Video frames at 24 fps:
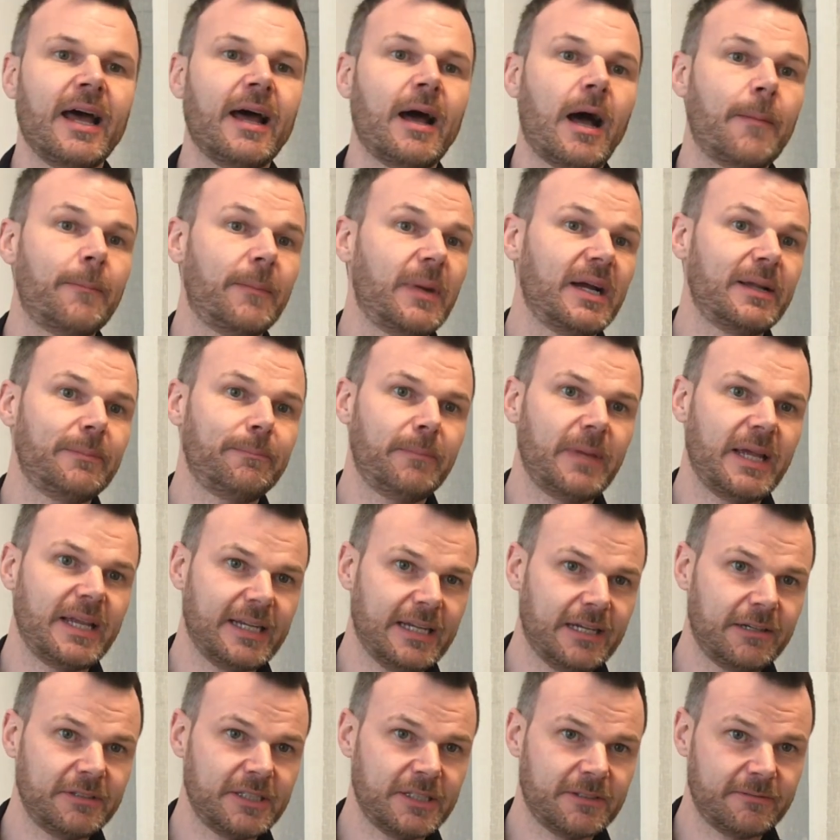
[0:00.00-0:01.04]
And my main
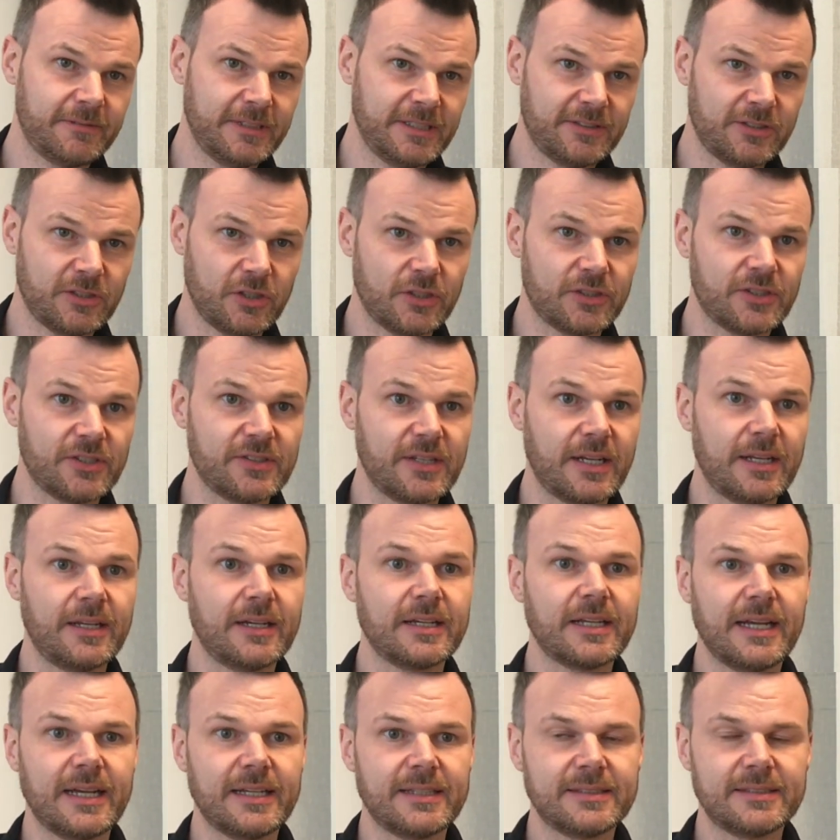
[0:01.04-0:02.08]
area of research is I
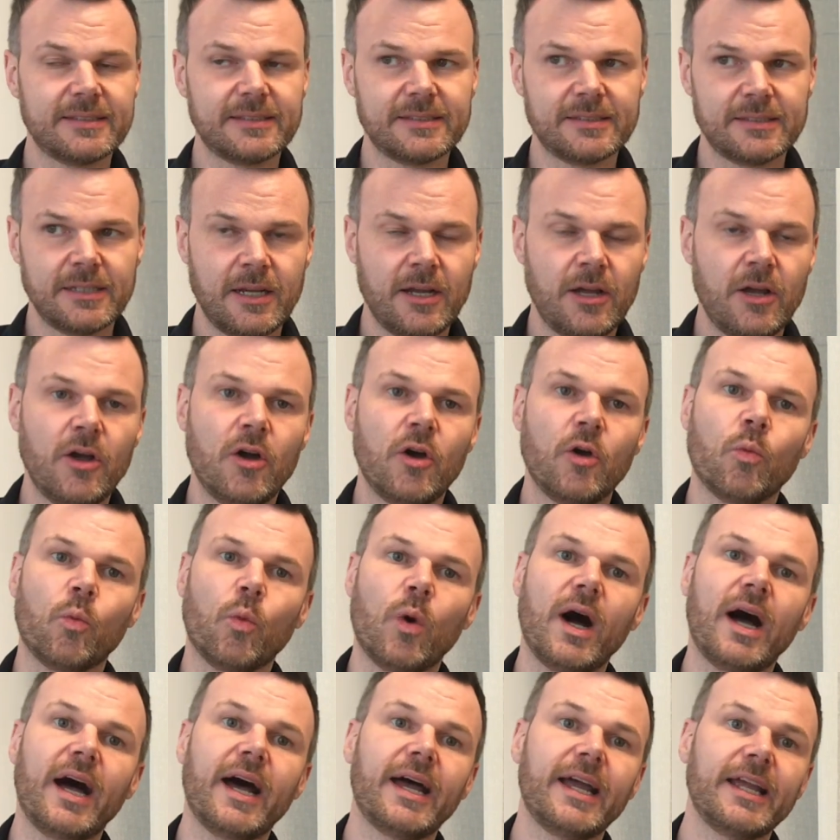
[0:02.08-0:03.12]
look at
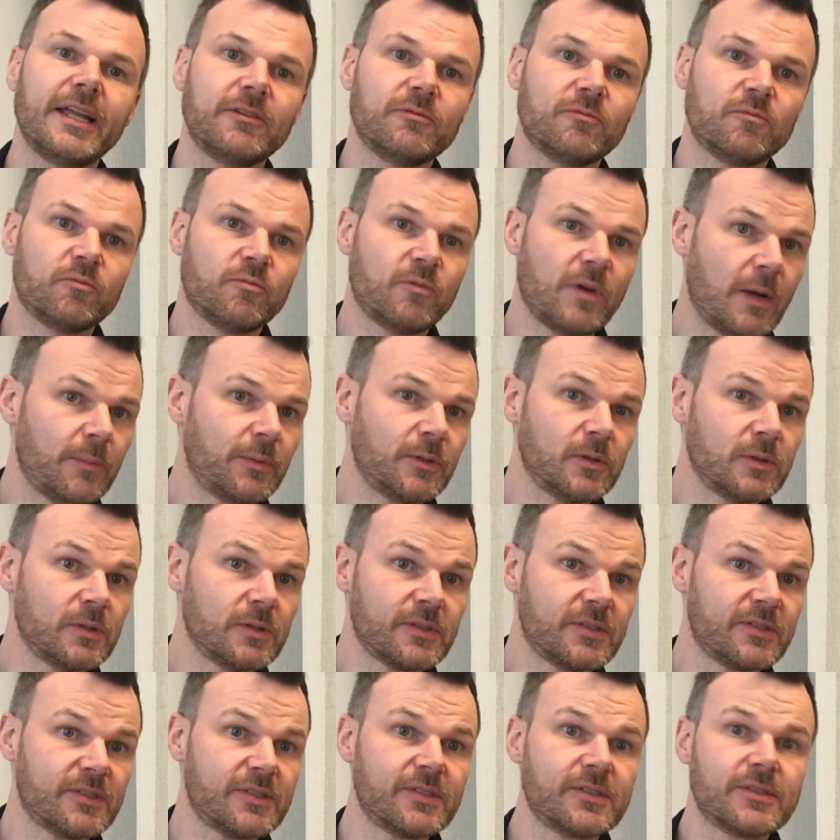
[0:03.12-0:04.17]
why
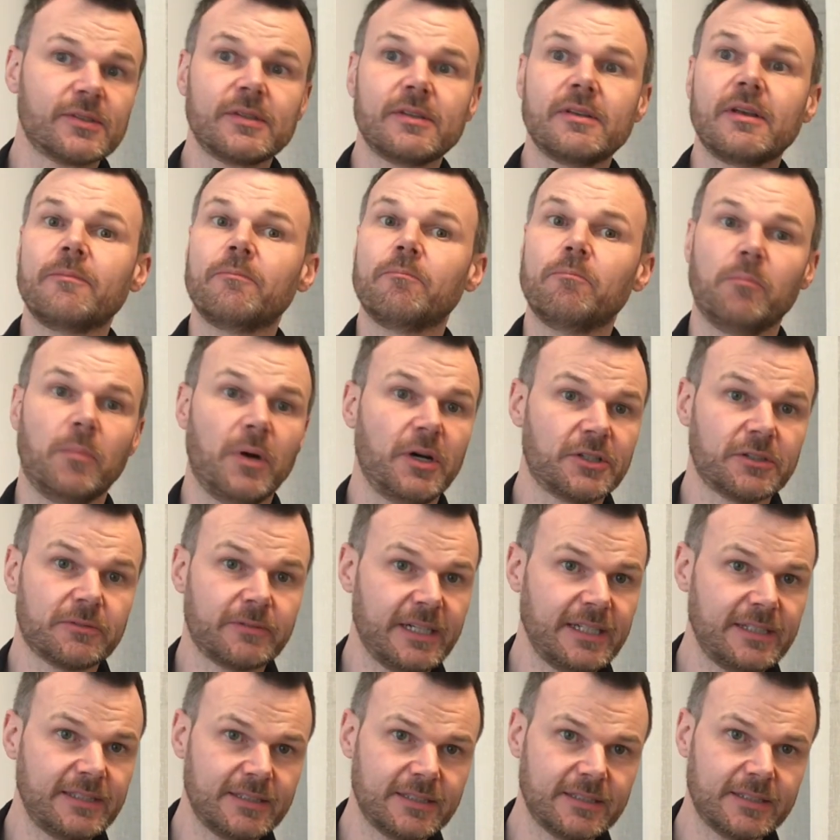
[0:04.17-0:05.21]
rebels
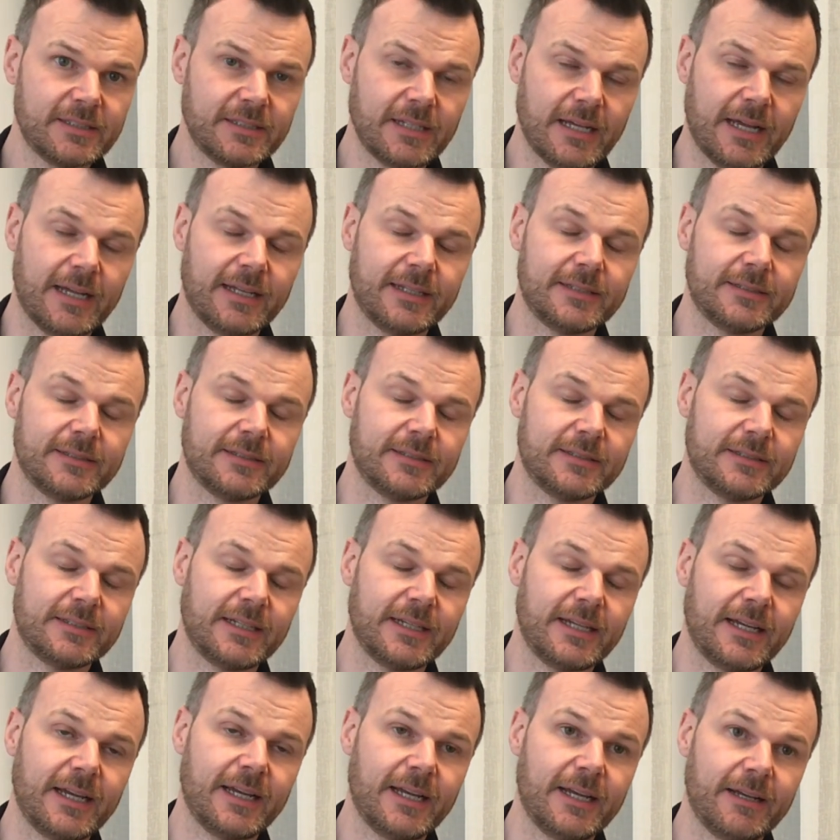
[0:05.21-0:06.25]
moderate
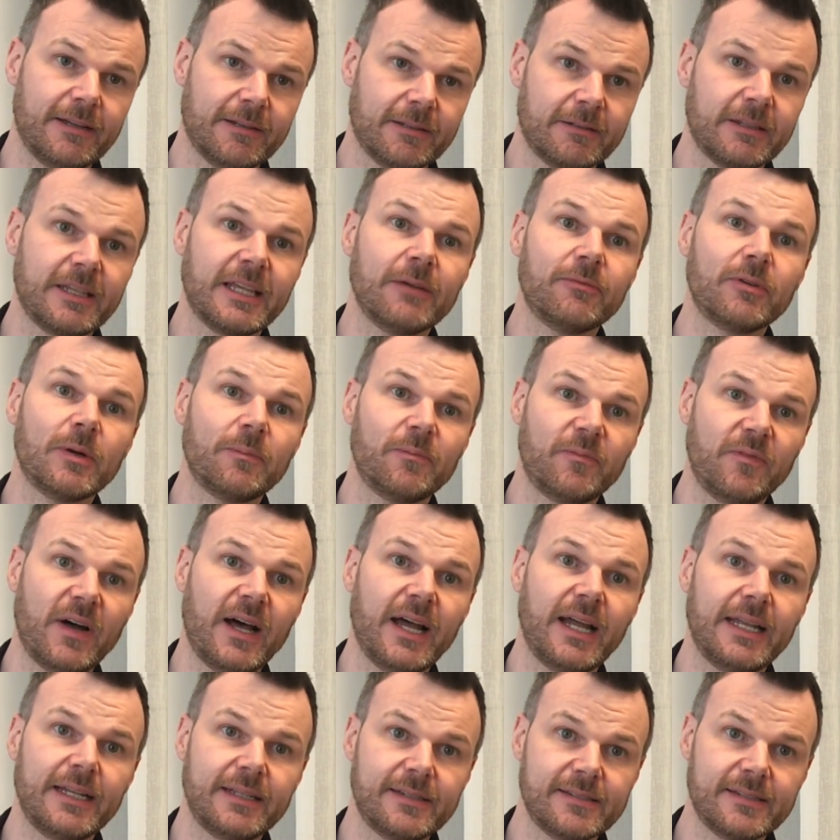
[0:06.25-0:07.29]
and give up
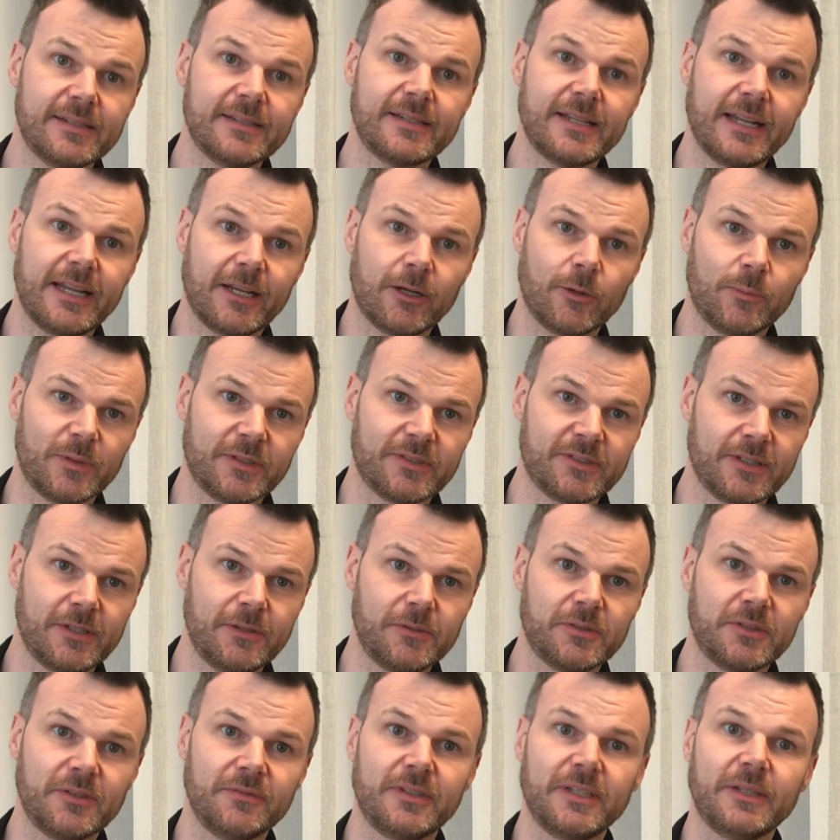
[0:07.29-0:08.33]
violence and take up
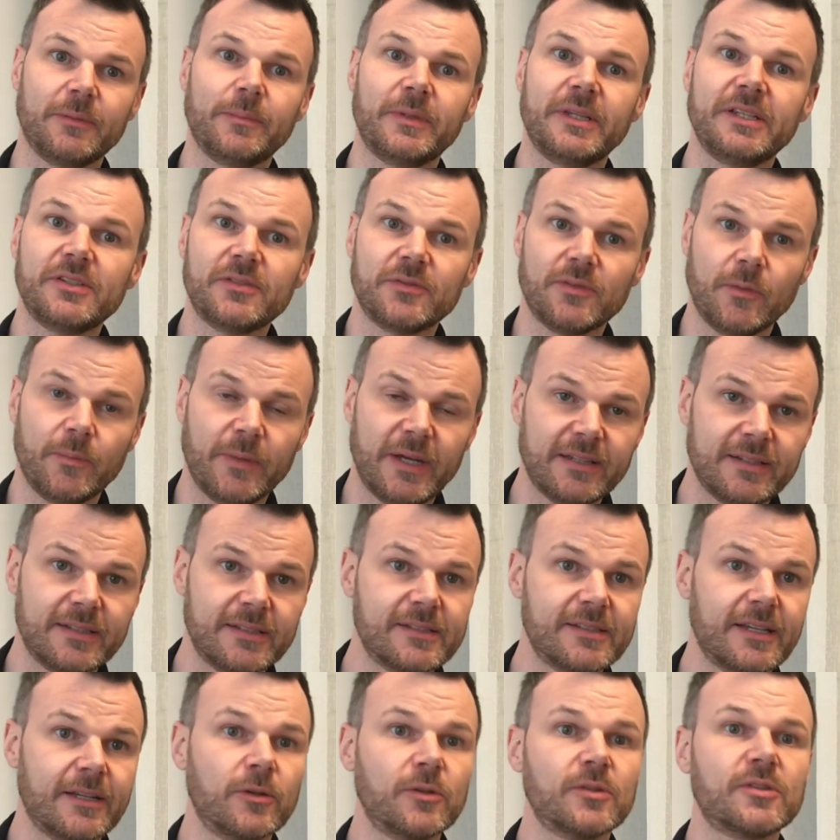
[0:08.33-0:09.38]
exclusively peaceful
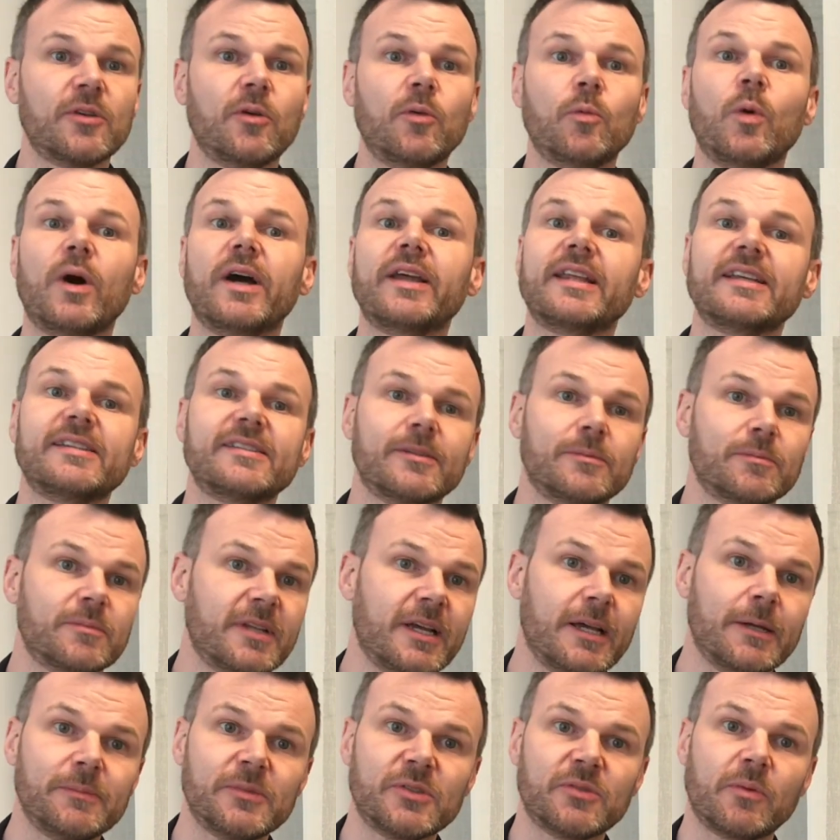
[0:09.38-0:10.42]
methods, and also why they
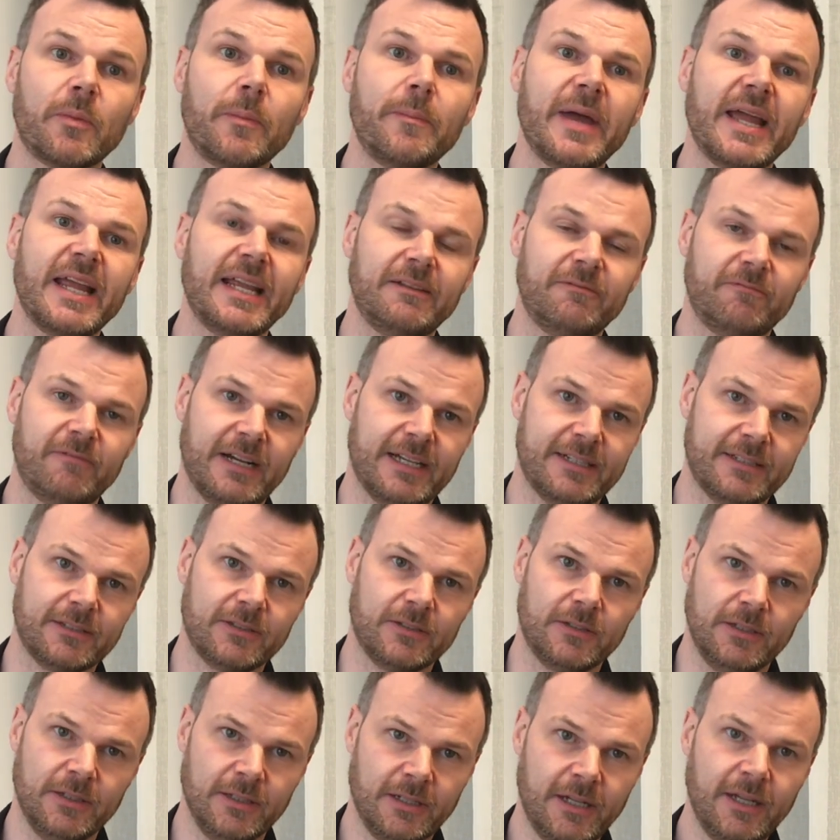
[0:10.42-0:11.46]
sometimes remain
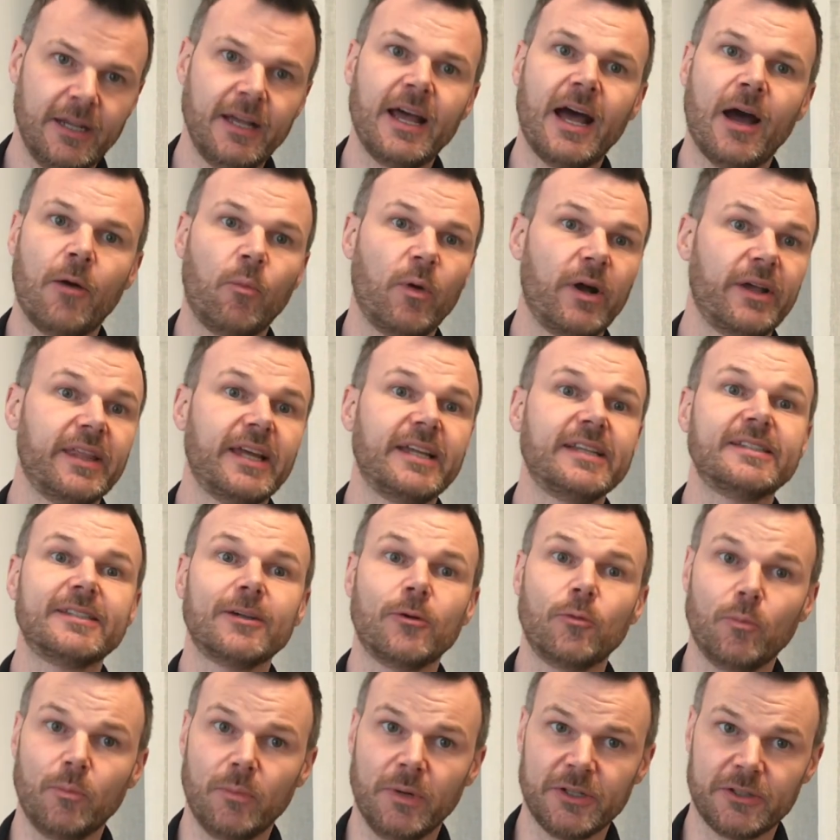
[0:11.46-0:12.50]
radical and why they
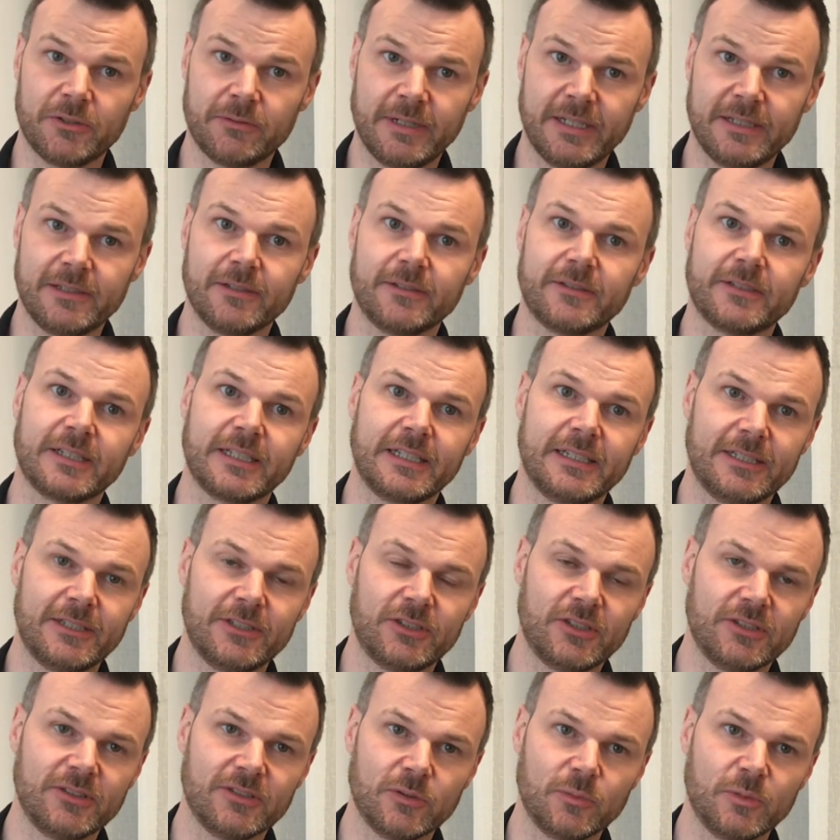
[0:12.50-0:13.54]
don't moderate under
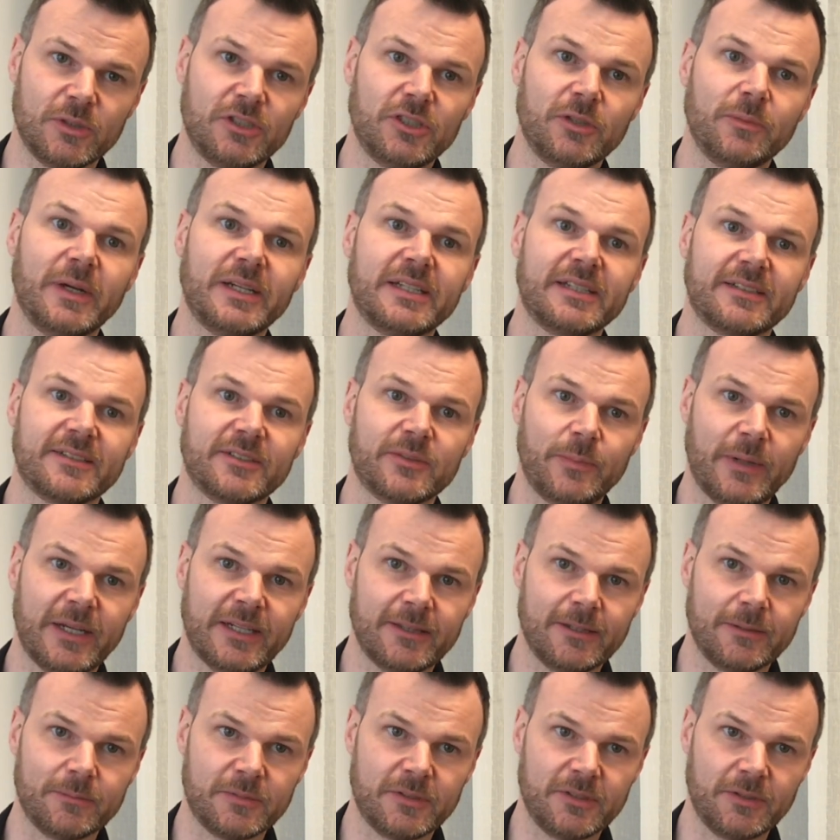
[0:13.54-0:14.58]
conditions in which you might
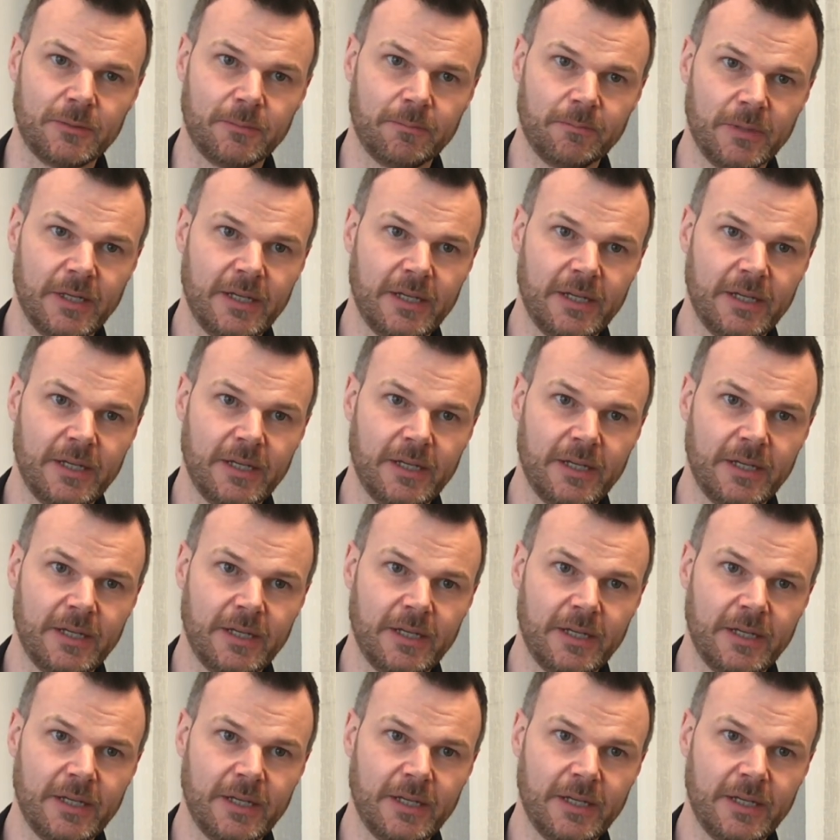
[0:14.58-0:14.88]
expect them to.